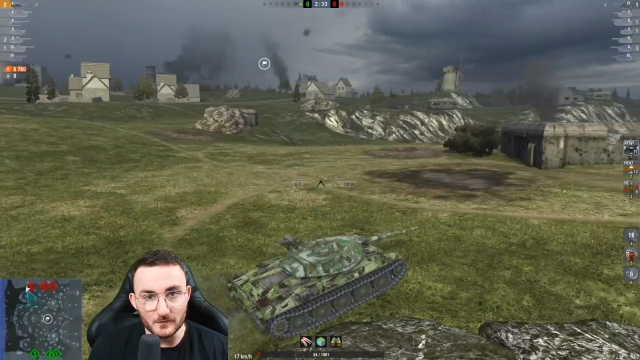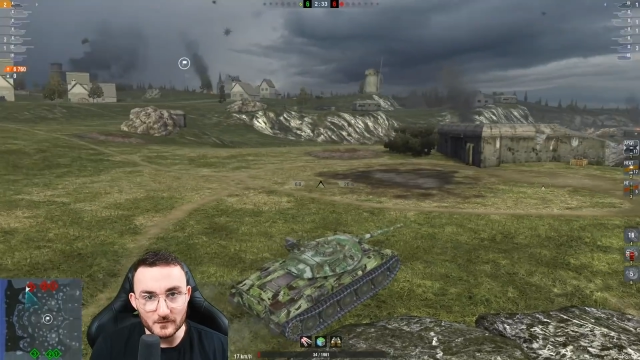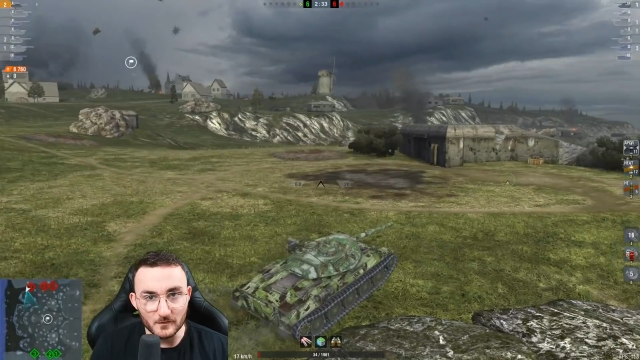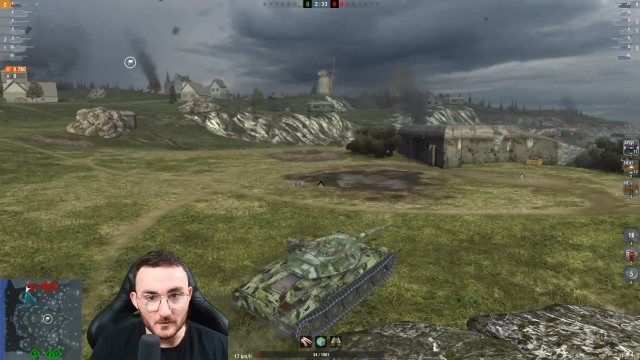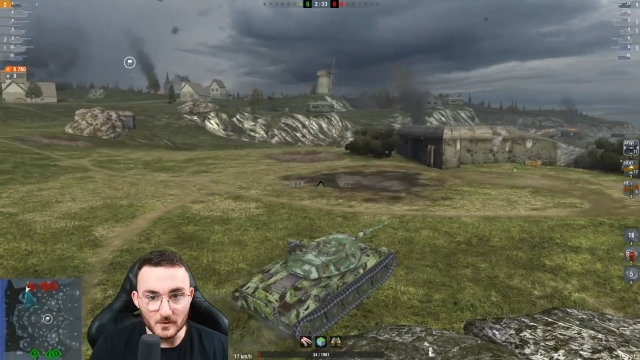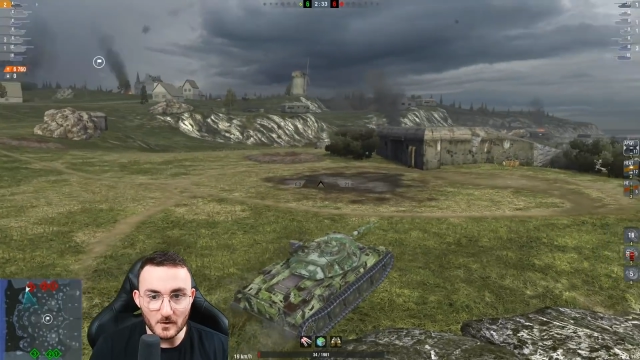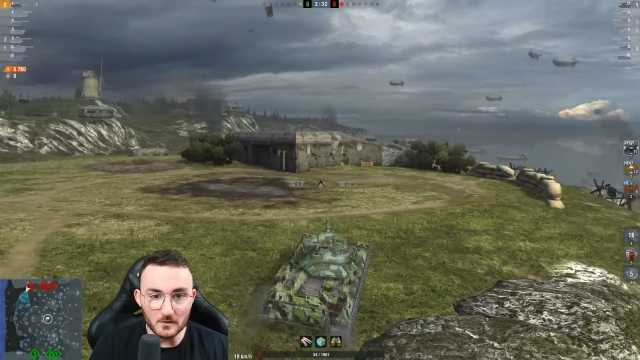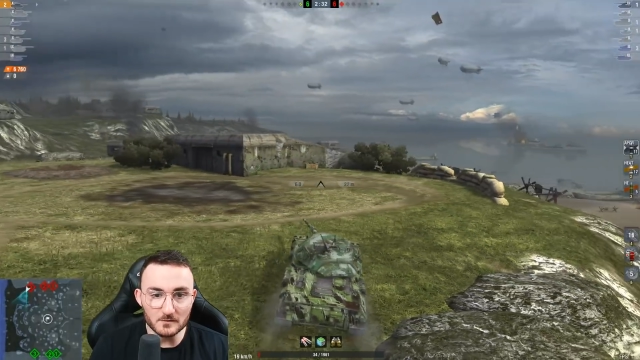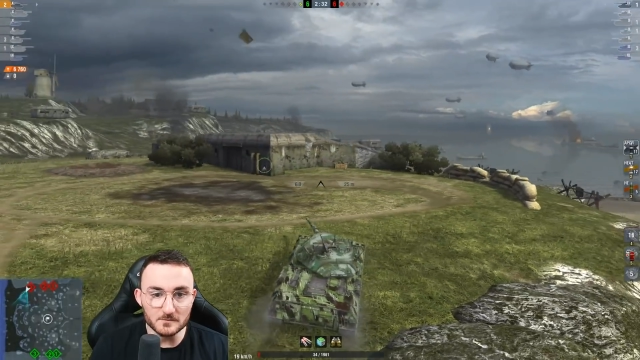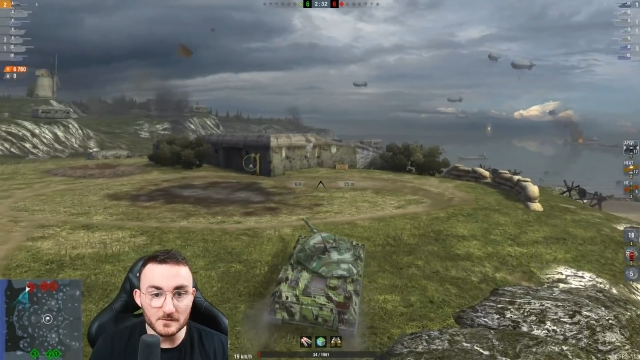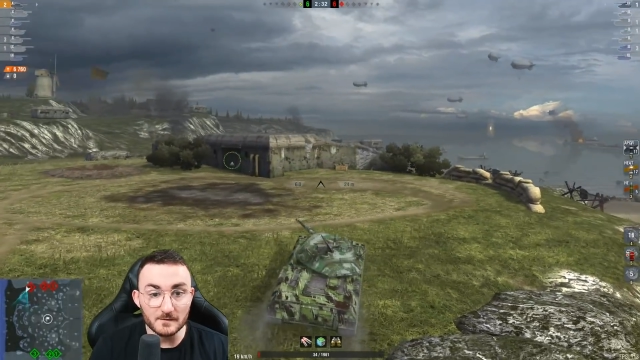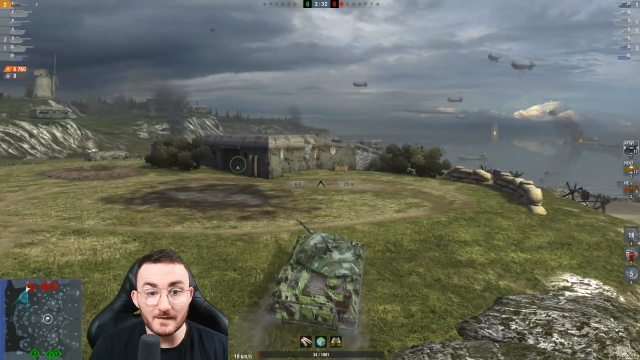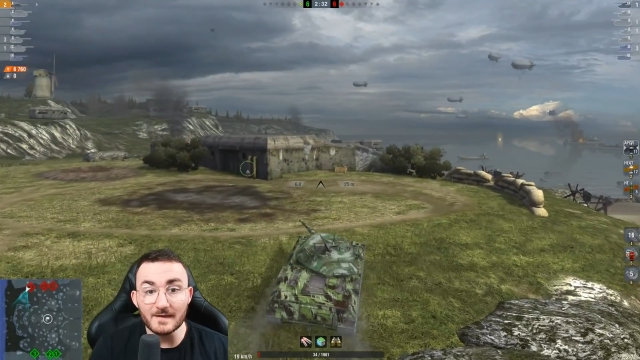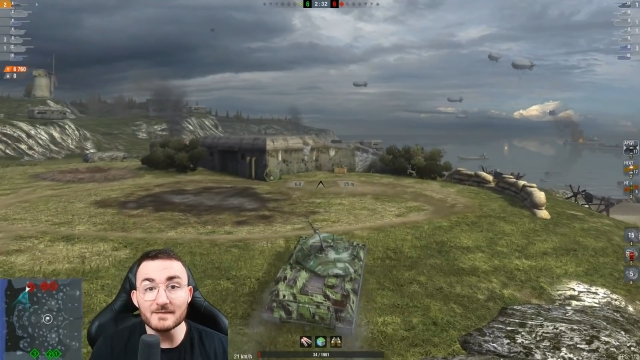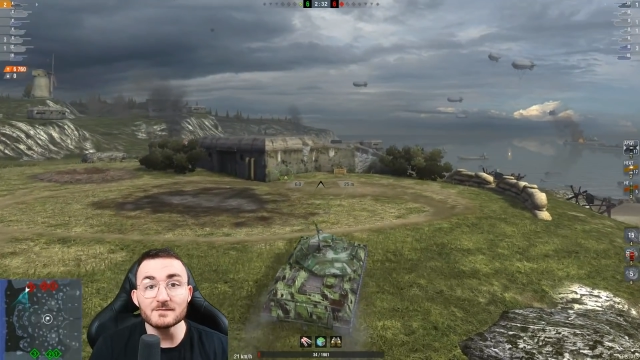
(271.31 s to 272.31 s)
the Conqueror
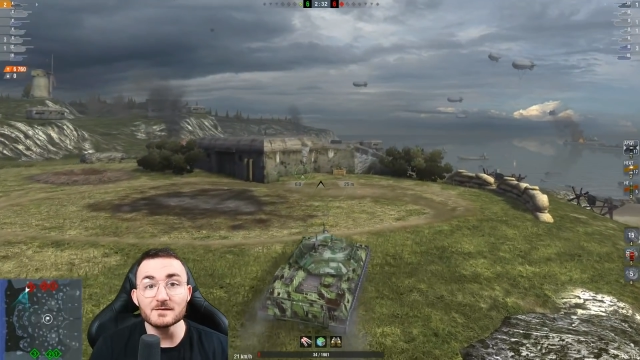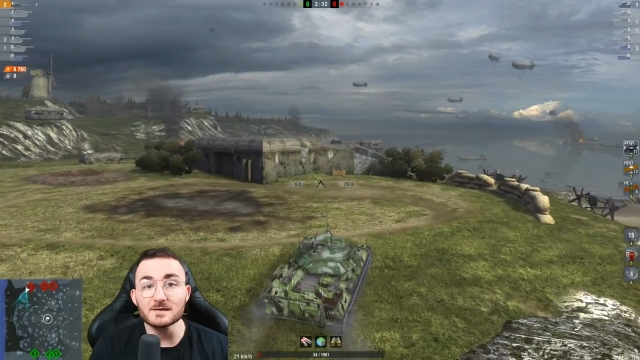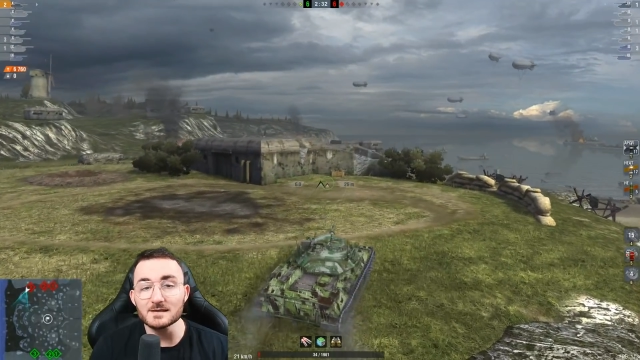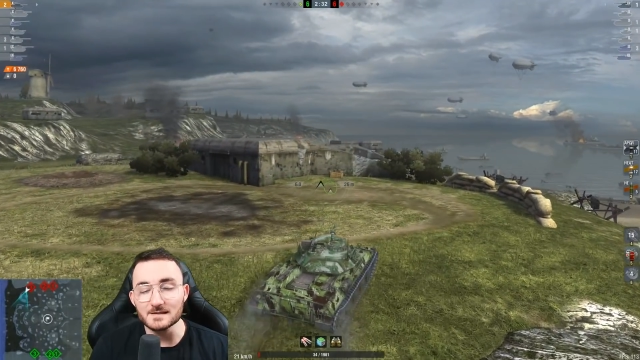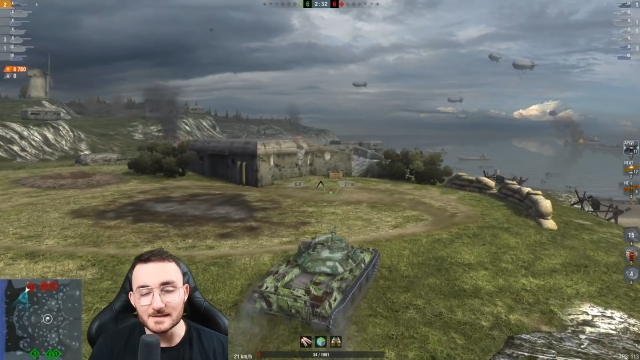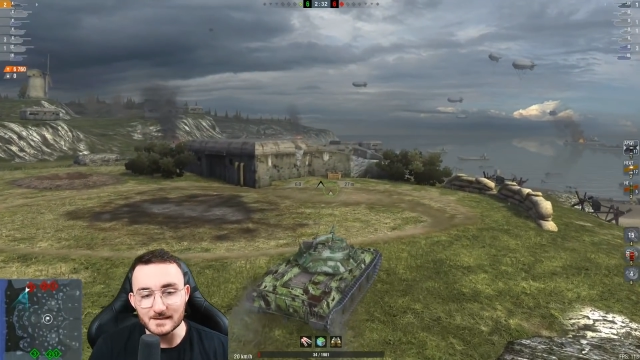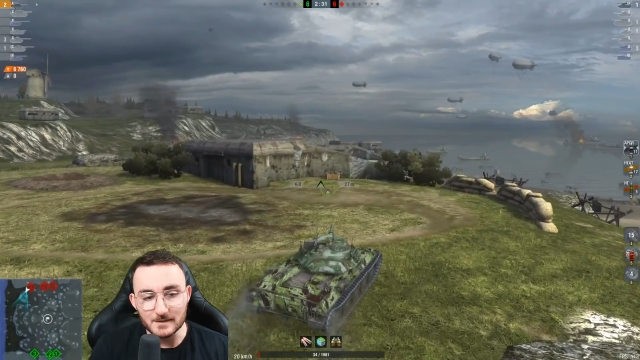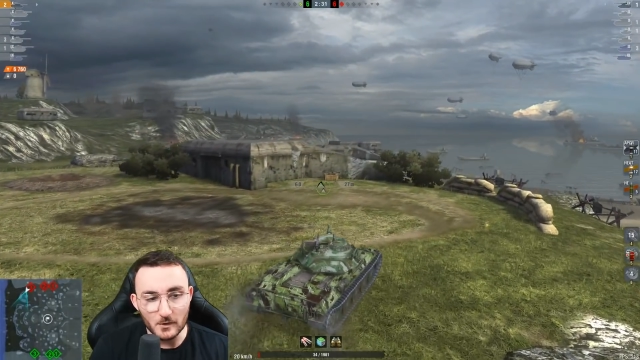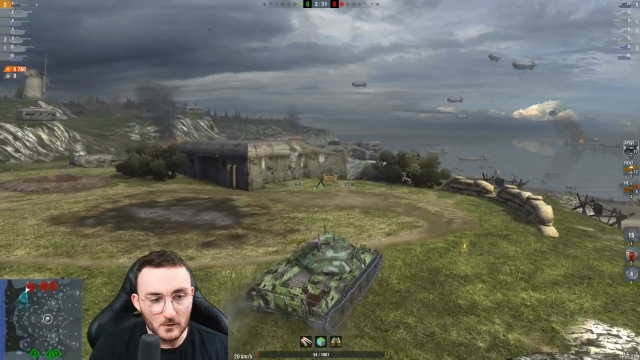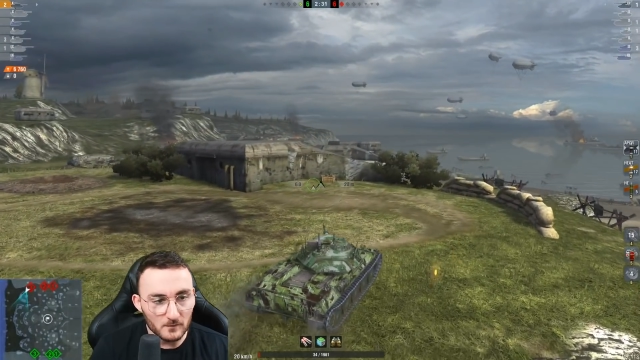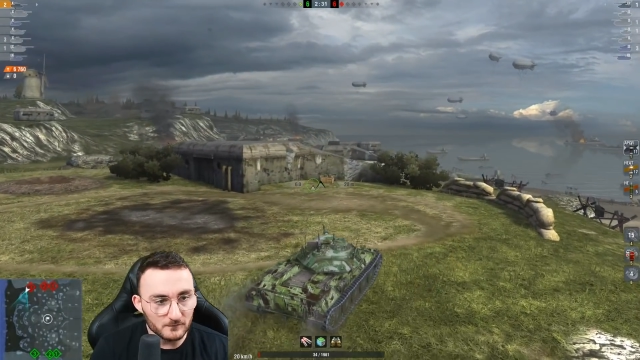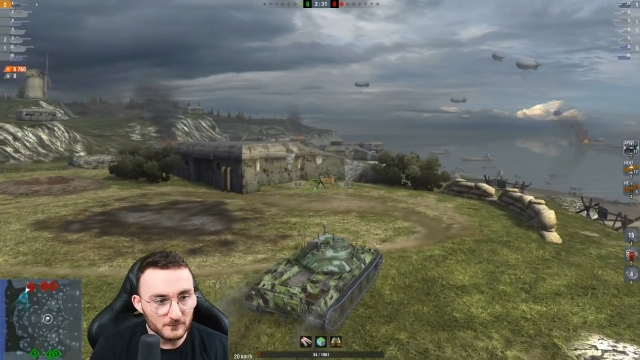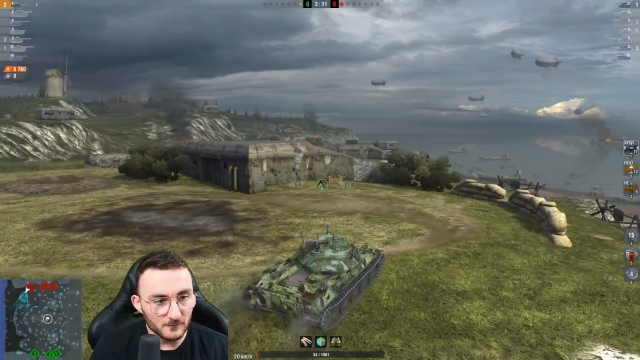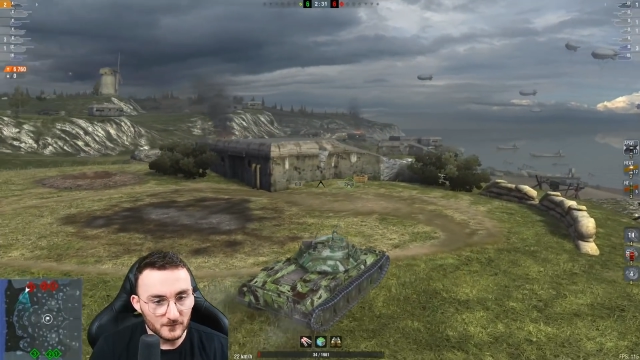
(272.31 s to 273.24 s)
and the killing of